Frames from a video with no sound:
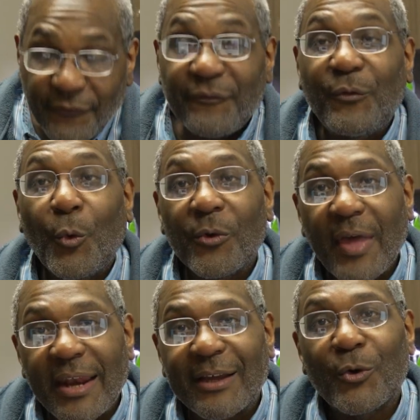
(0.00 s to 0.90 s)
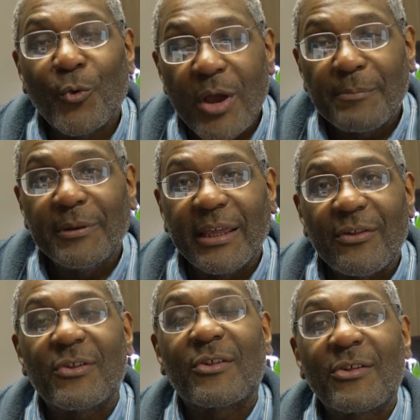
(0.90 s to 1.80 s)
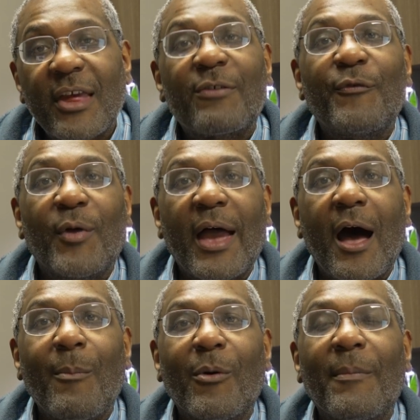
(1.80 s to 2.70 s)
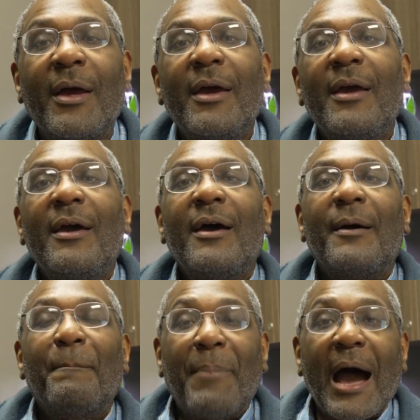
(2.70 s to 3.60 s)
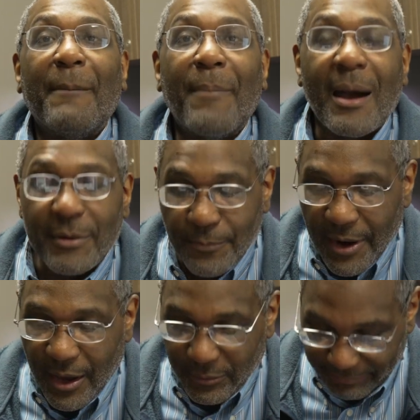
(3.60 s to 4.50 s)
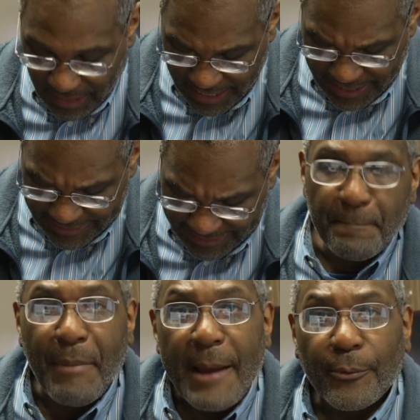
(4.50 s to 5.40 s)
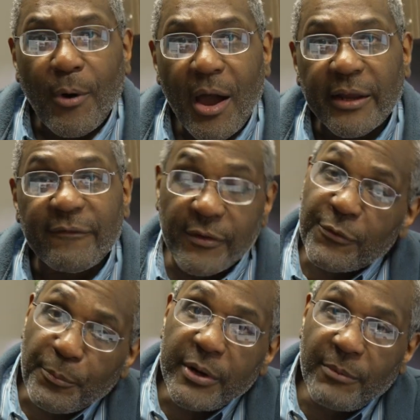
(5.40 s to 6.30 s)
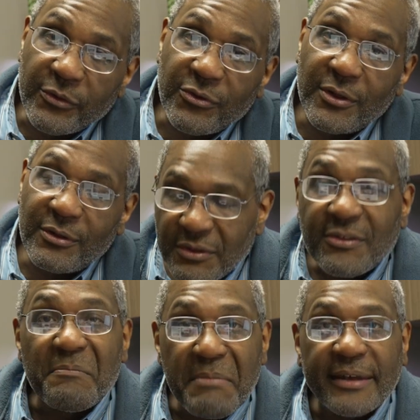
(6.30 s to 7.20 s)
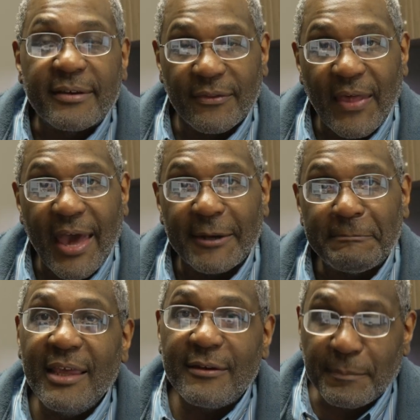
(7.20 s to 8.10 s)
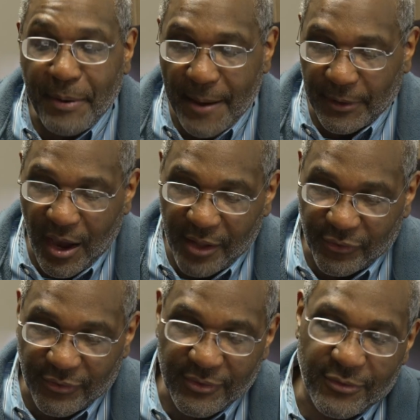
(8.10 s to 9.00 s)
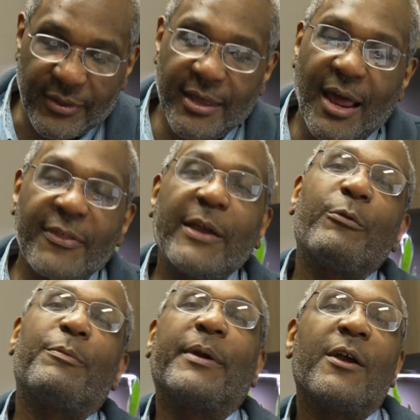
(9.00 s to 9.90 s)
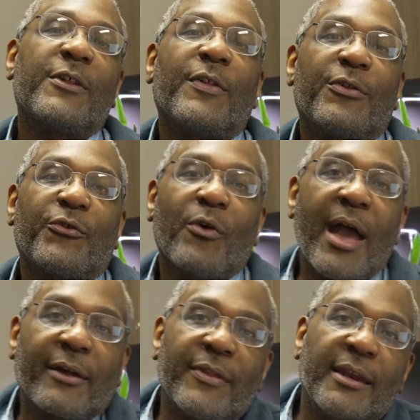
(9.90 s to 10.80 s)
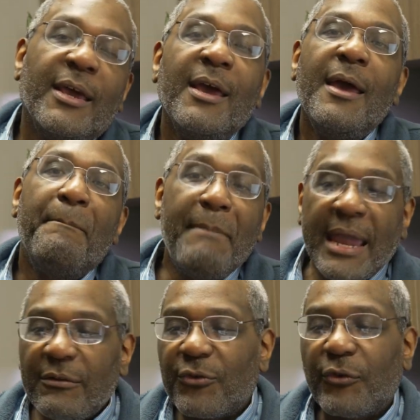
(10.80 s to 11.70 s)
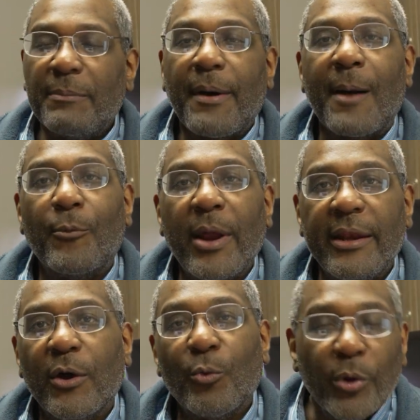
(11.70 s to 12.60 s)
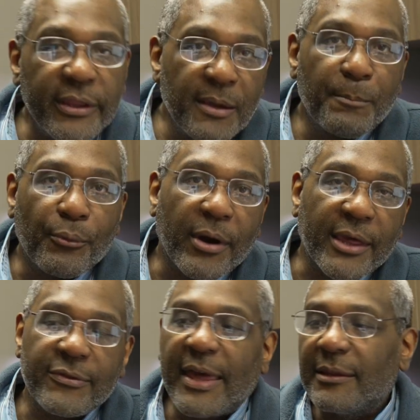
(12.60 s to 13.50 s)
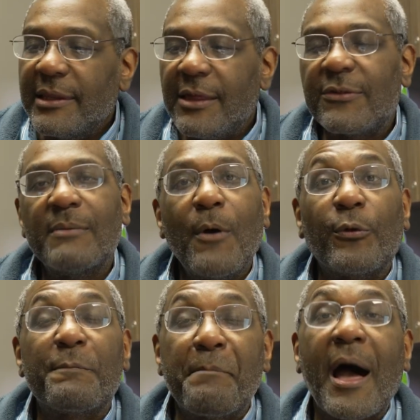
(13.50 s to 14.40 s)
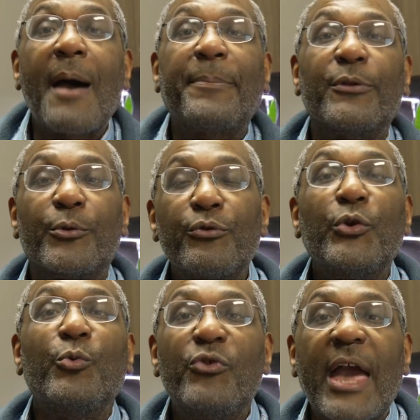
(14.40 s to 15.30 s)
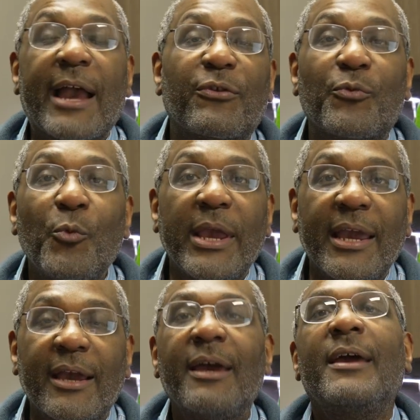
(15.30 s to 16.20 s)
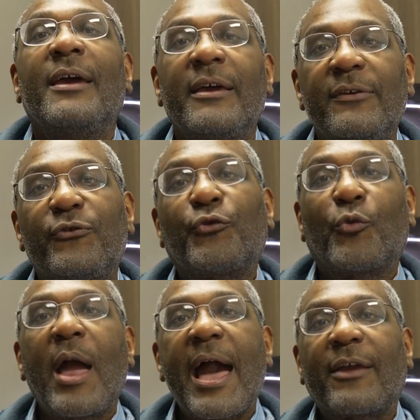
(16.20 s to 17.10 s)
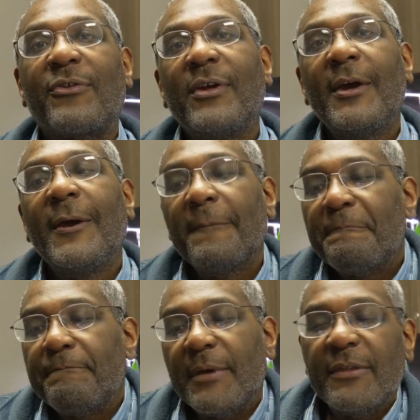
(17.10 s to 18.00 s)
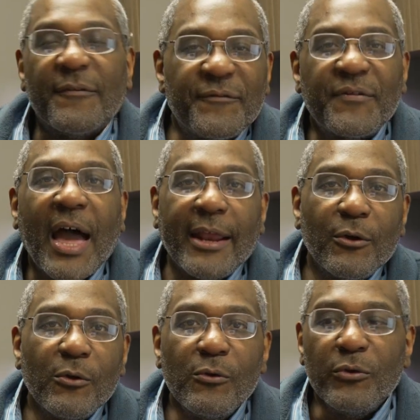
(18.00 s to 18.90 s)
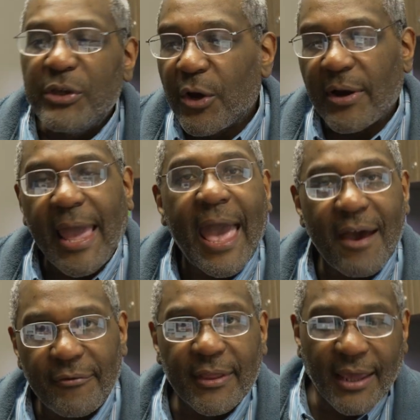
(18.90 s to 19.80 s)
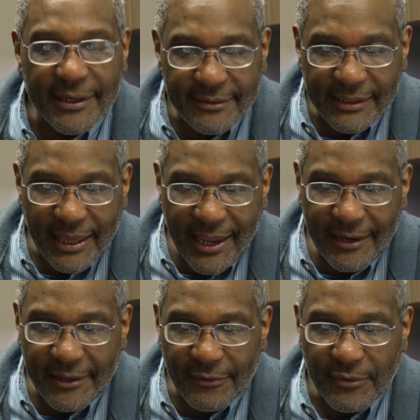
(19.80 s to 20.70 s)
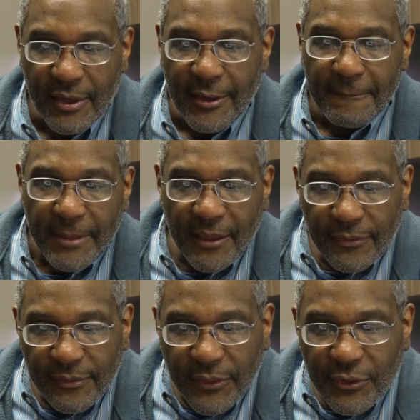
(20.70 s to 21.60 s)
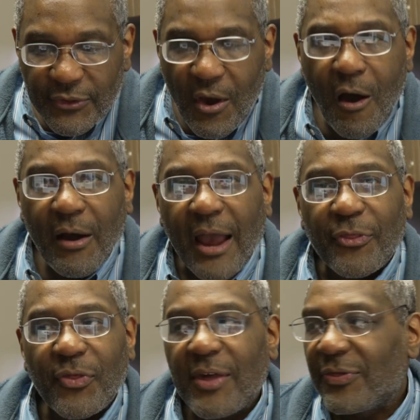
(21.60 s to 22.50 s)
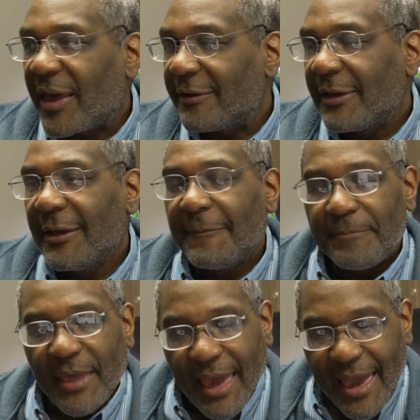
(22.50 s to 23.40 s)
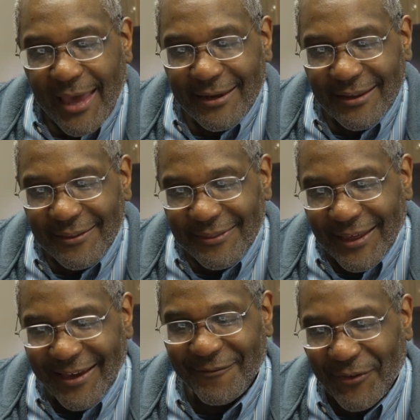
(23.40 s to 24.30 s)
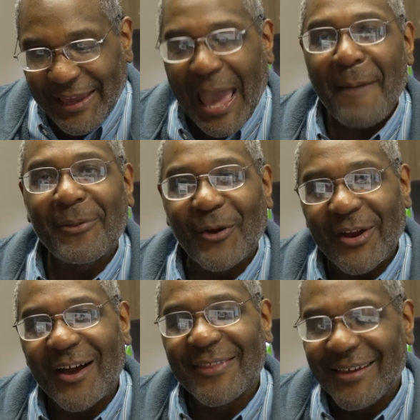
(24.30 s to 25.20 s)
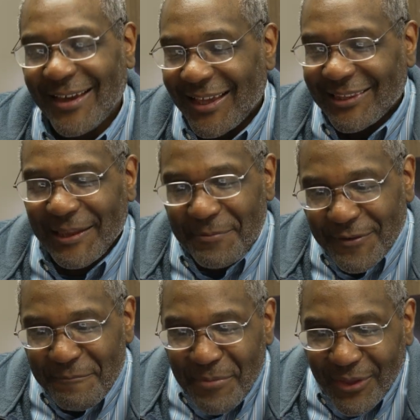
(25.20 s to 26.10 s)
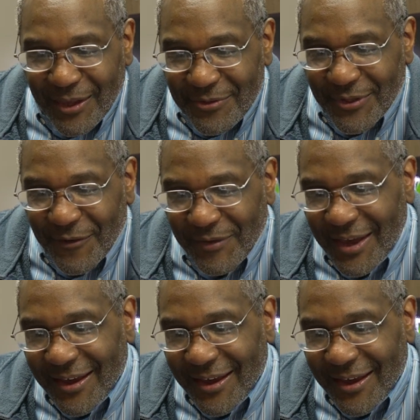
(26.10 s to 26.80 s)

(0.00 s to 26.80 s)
for that incredibly successful album by Bobby Brown. And My Prerogative, this pretty much cemented that into pop consciousness. And I think it was because of this track that mainstream pop radio really embraced at least the most popular New Jack Swing tracks in the final year and a half of the 1980s. And the song, I think, that had the vocabulary on the lips of millions of